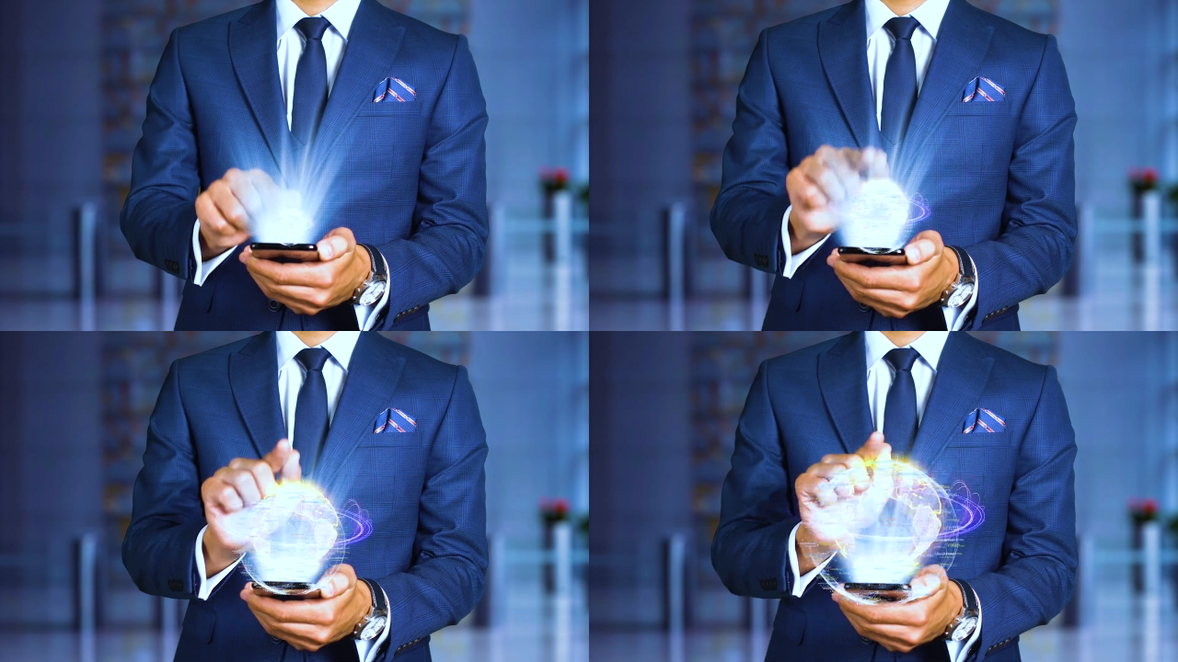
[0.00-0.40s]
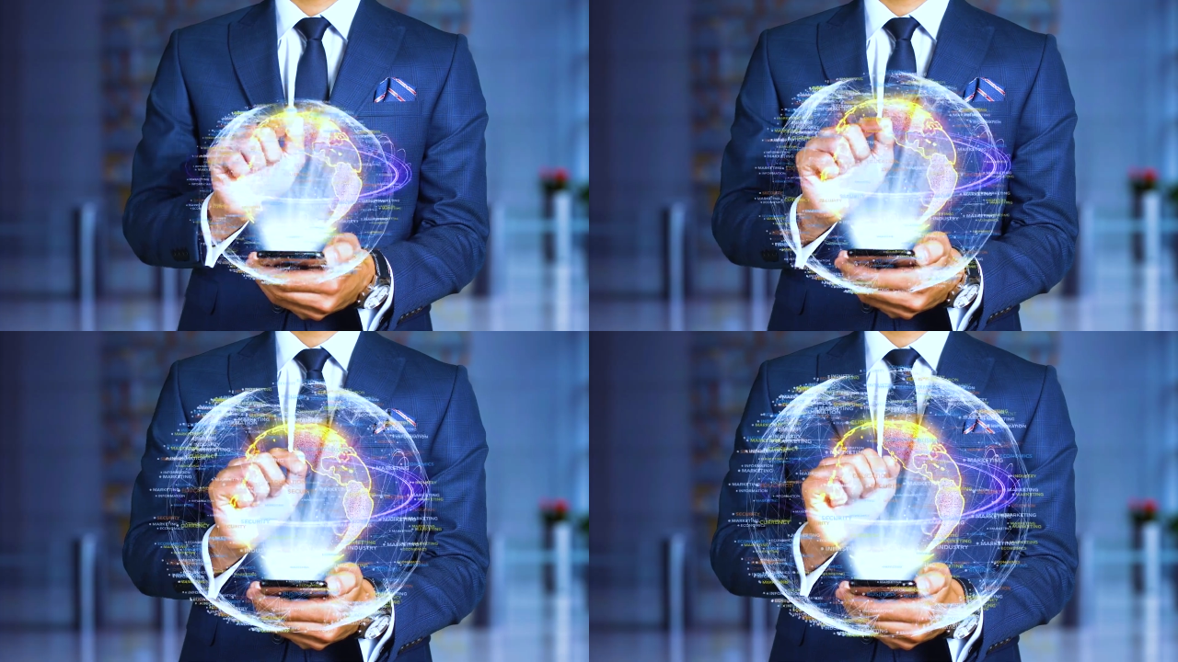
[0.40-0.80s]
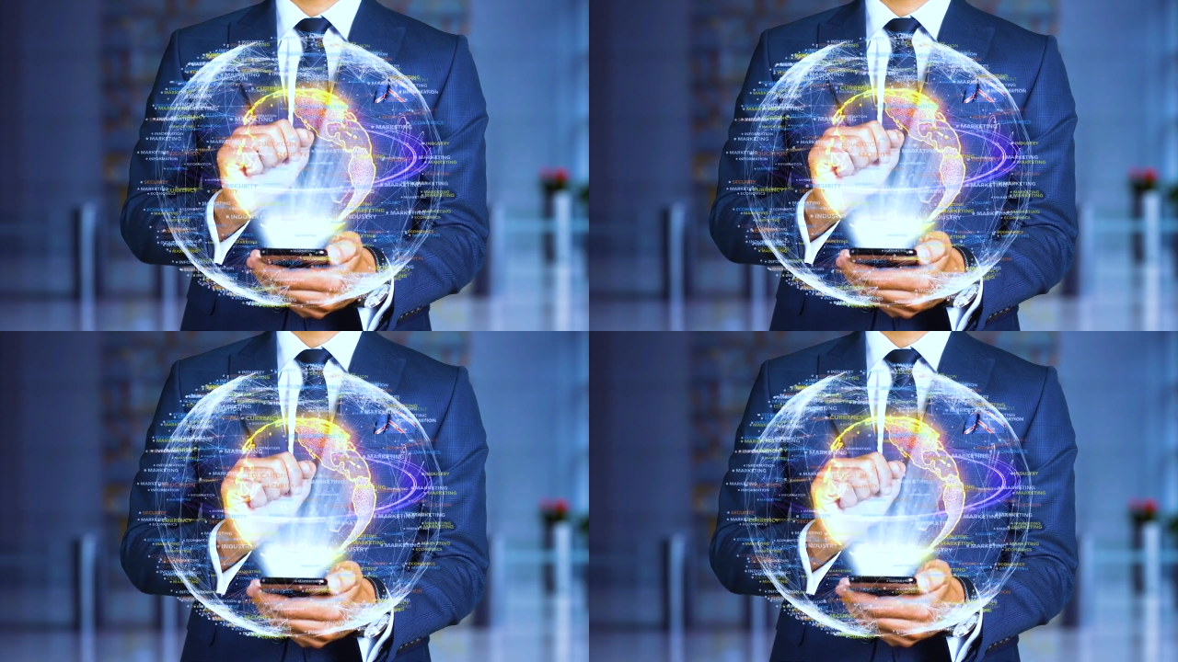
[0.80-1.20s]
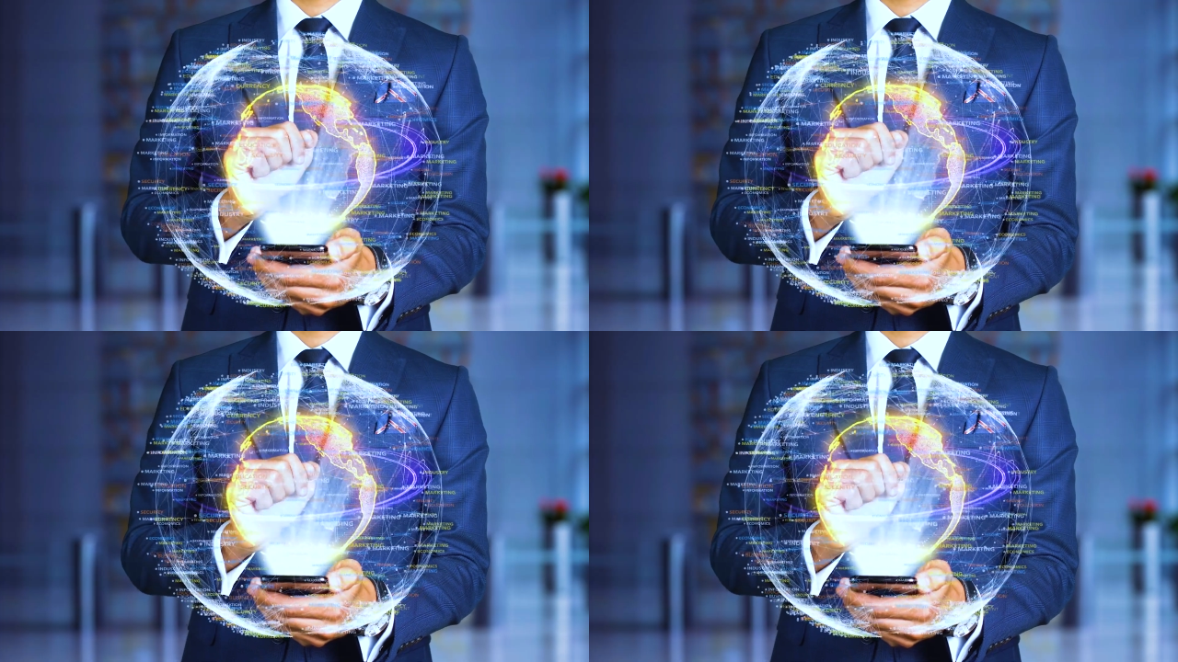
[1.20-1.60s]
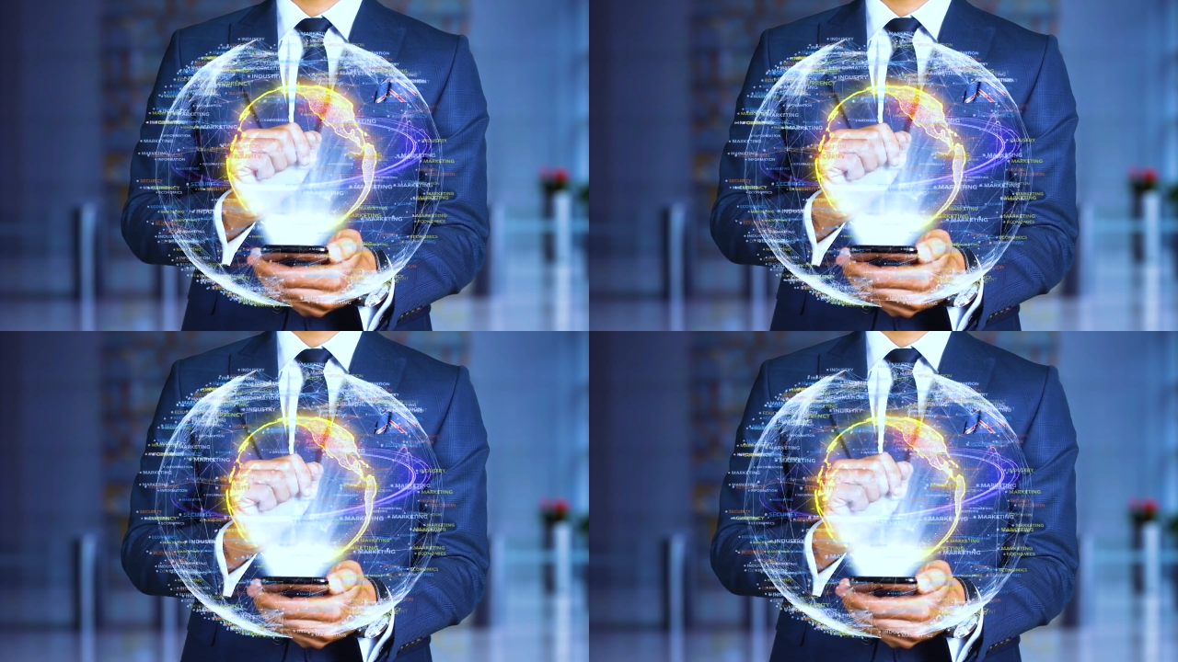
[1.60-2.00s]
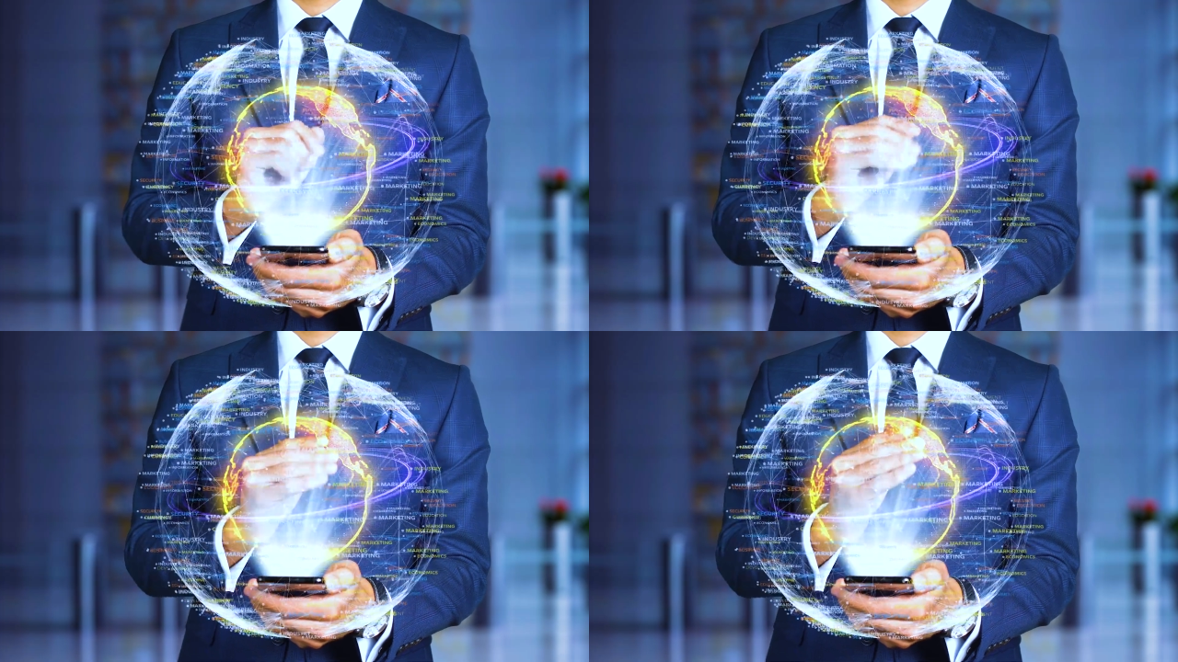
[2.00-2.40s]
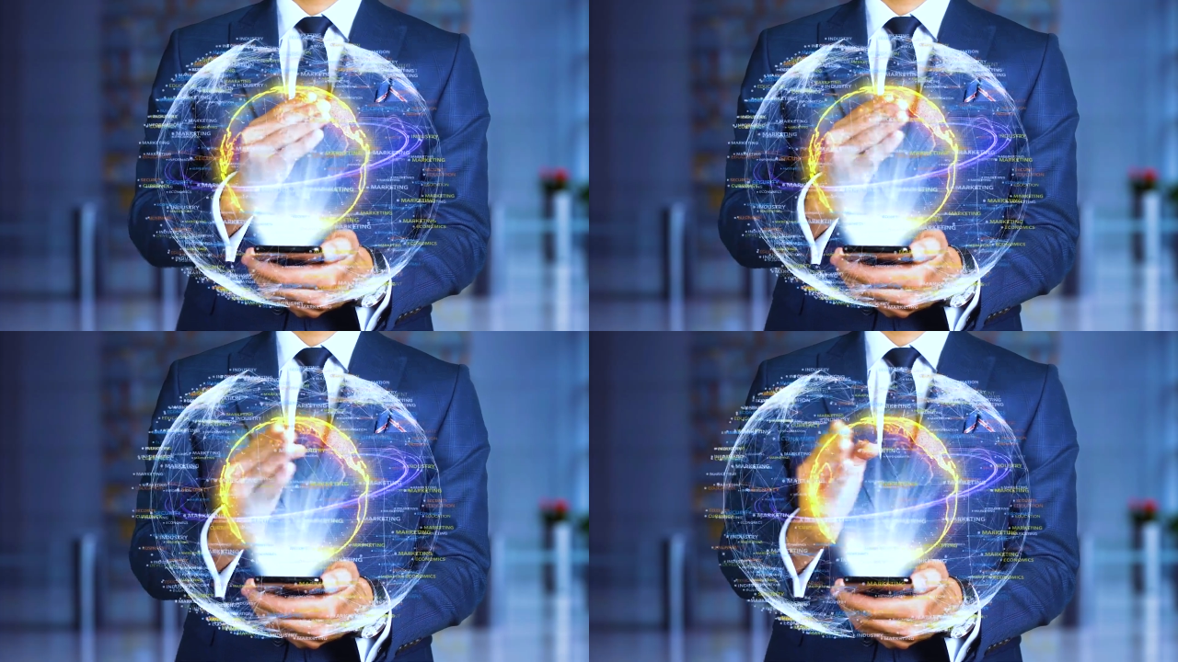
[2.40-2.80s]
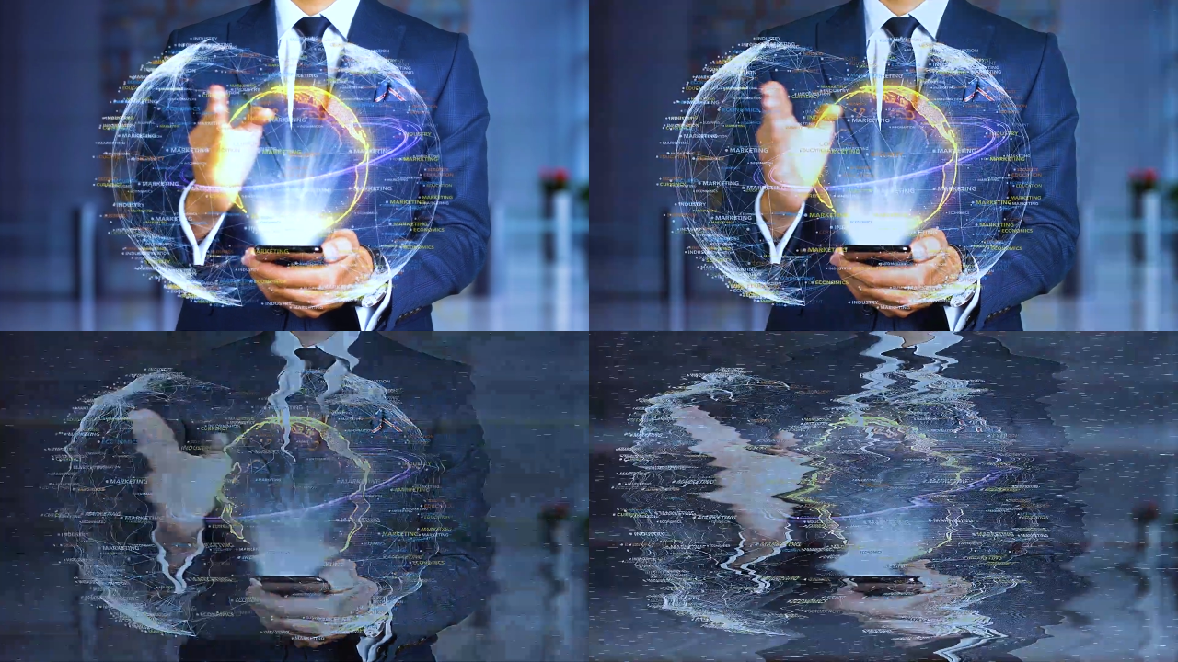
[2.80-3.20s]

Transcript: [unreadable: no face in view]